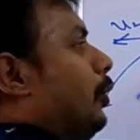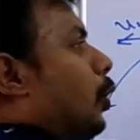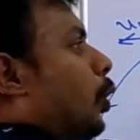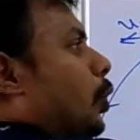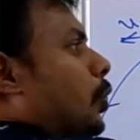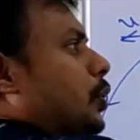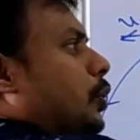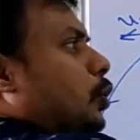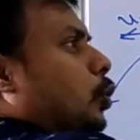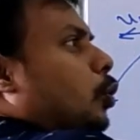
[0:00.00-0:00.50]

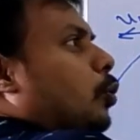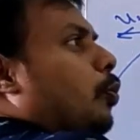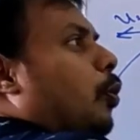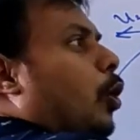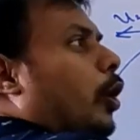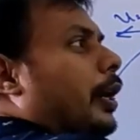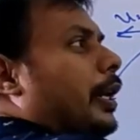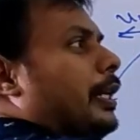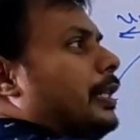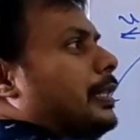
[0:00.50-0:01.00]
those two
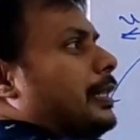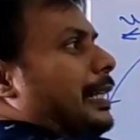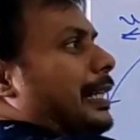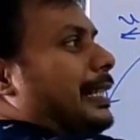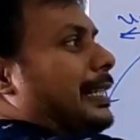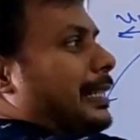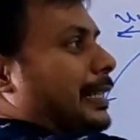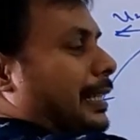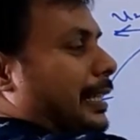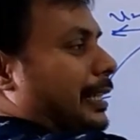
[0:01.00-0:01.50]
bodies
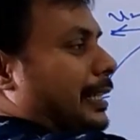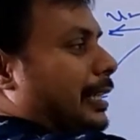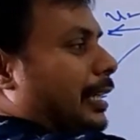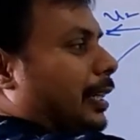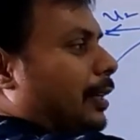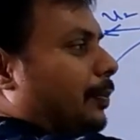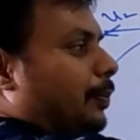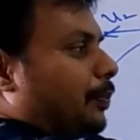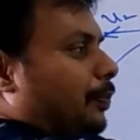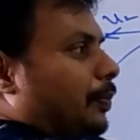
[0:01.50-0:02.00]
is
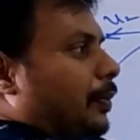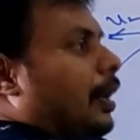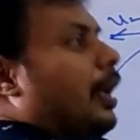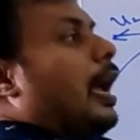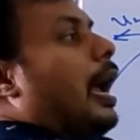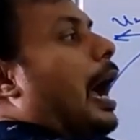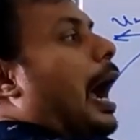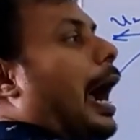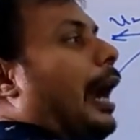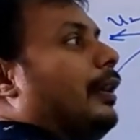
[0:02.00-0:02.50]
theta,
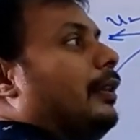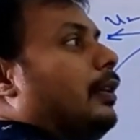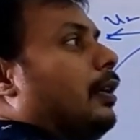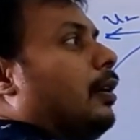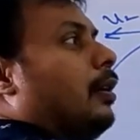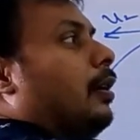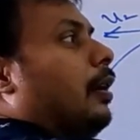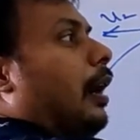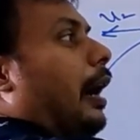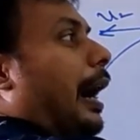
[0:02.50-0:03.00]
and
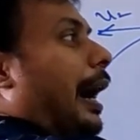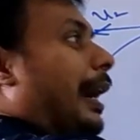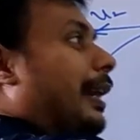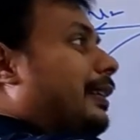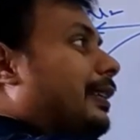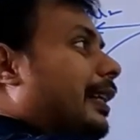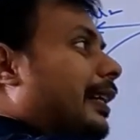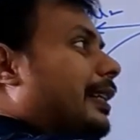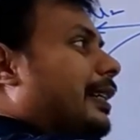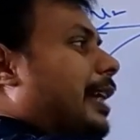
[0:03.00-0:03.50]
at
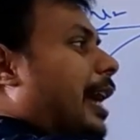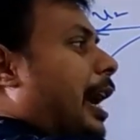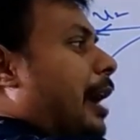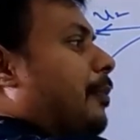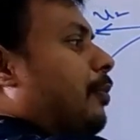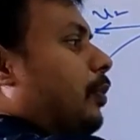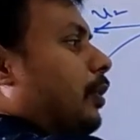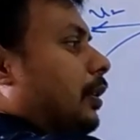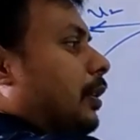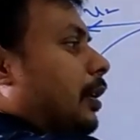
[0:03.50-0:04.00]
that
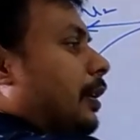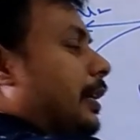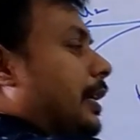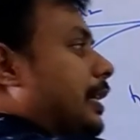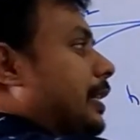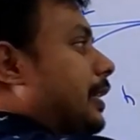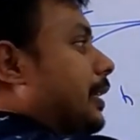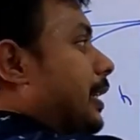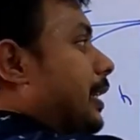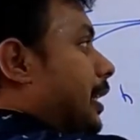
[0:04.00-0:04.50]
time the
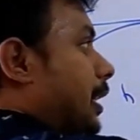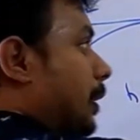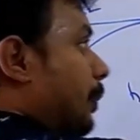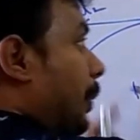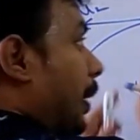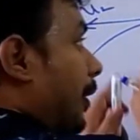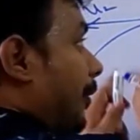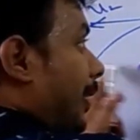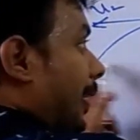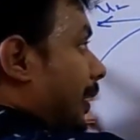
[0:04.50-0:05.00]
distance
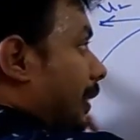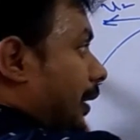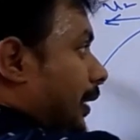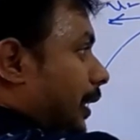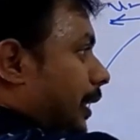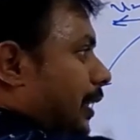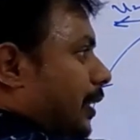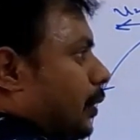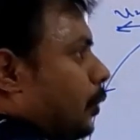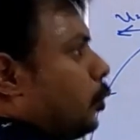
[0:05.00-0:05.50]
between
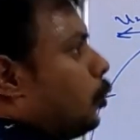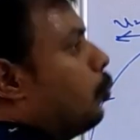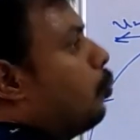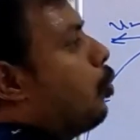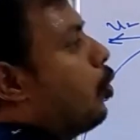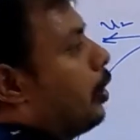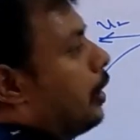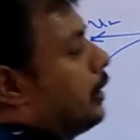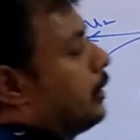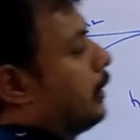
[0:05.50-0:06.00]
these two
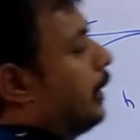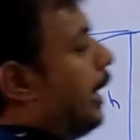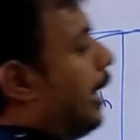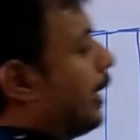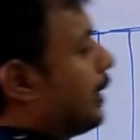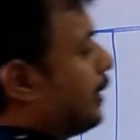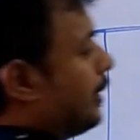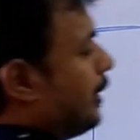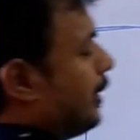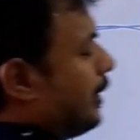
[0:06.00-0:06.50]
bodies
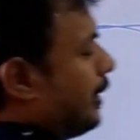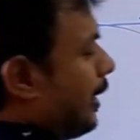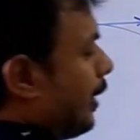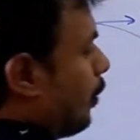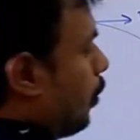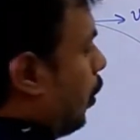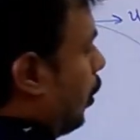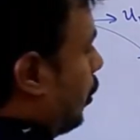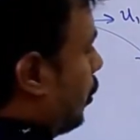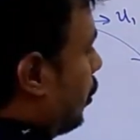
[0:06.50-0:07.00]
x is
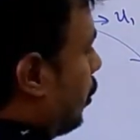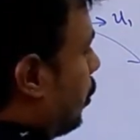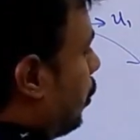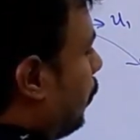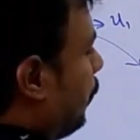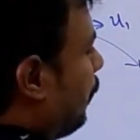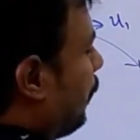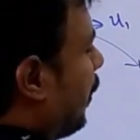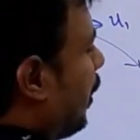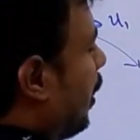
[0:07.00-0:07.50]
equals
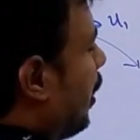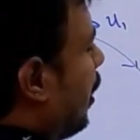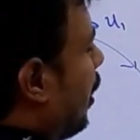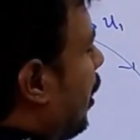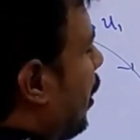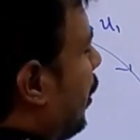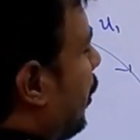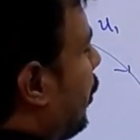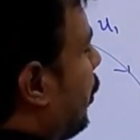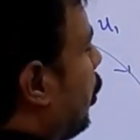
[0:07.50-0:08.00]
to
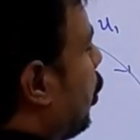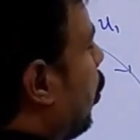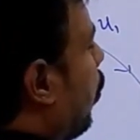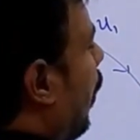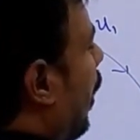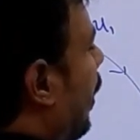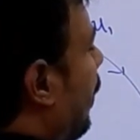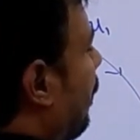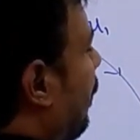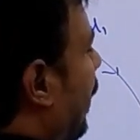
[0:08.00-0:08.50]

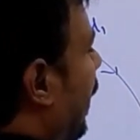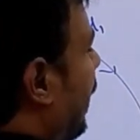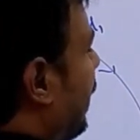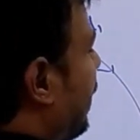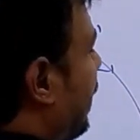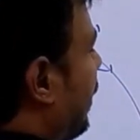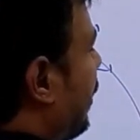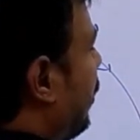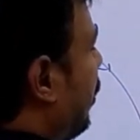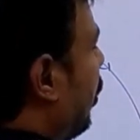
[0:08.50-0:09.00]
u1
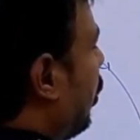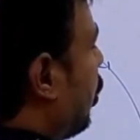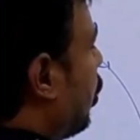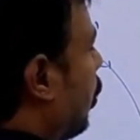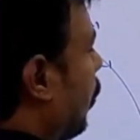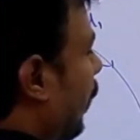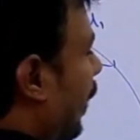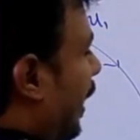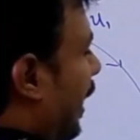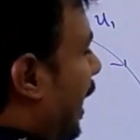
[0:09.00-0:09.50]
plus
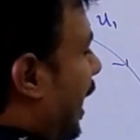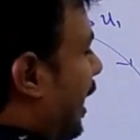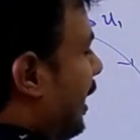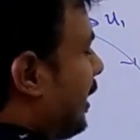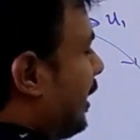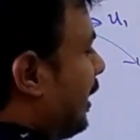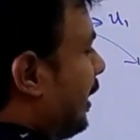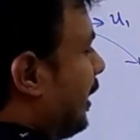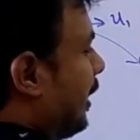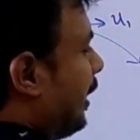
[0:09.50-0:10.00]
u2
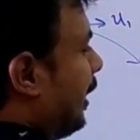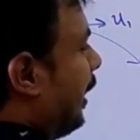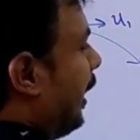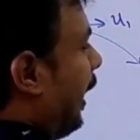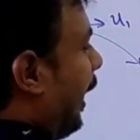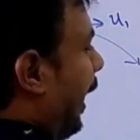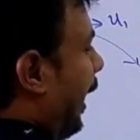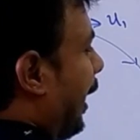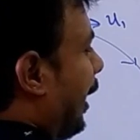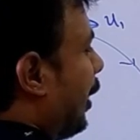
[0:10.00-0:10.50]
velocity
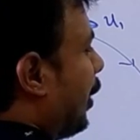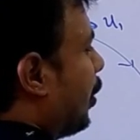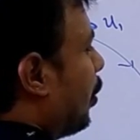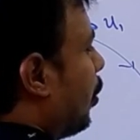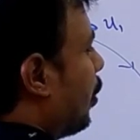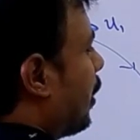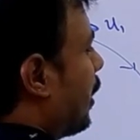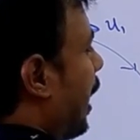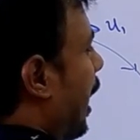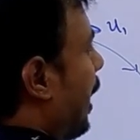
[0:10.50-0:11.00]

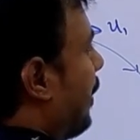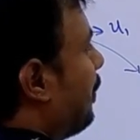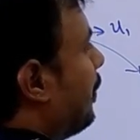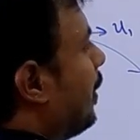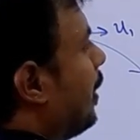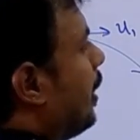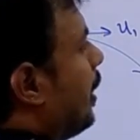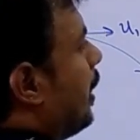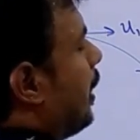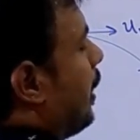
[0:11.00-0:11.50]
into
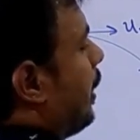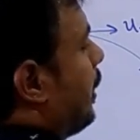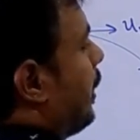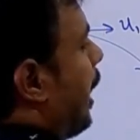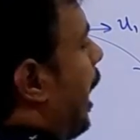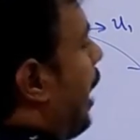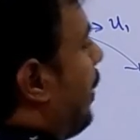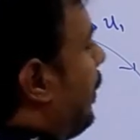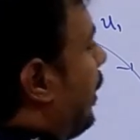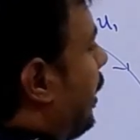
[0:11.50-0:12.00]
time
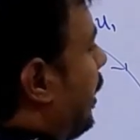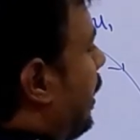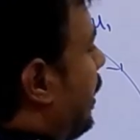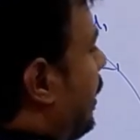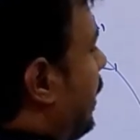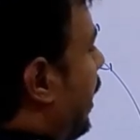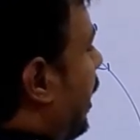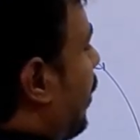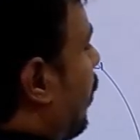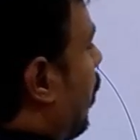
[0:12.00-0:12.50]
it
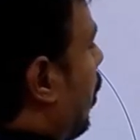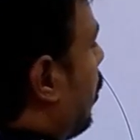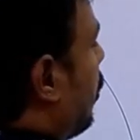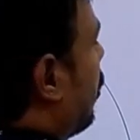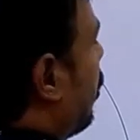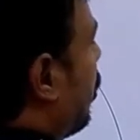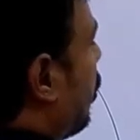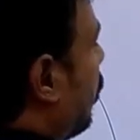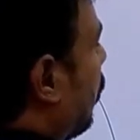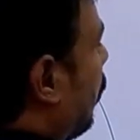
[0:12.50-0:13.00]
is
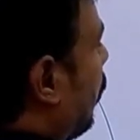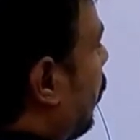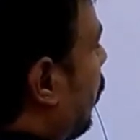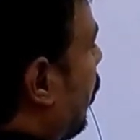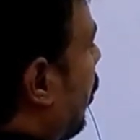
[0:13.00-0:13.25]
equals to